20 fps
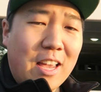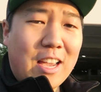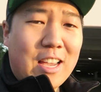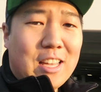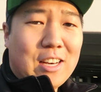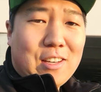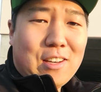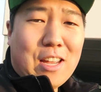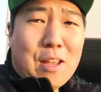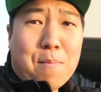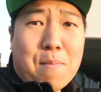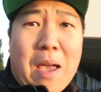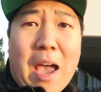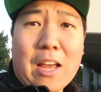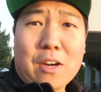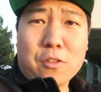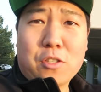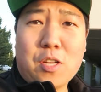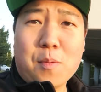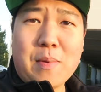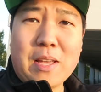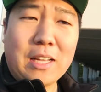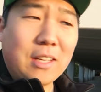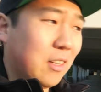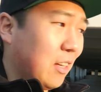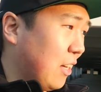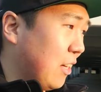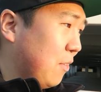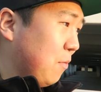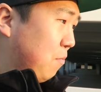and it mattered to
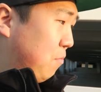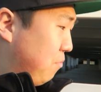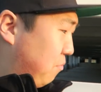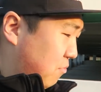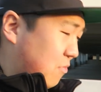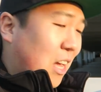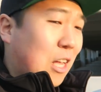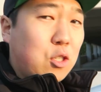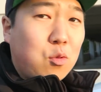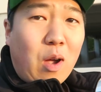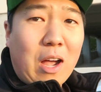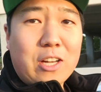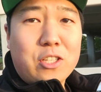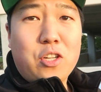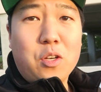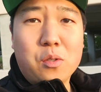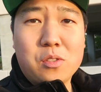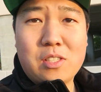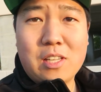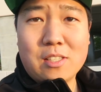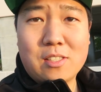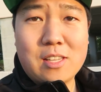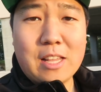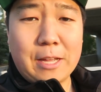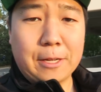me, and that's why I chose this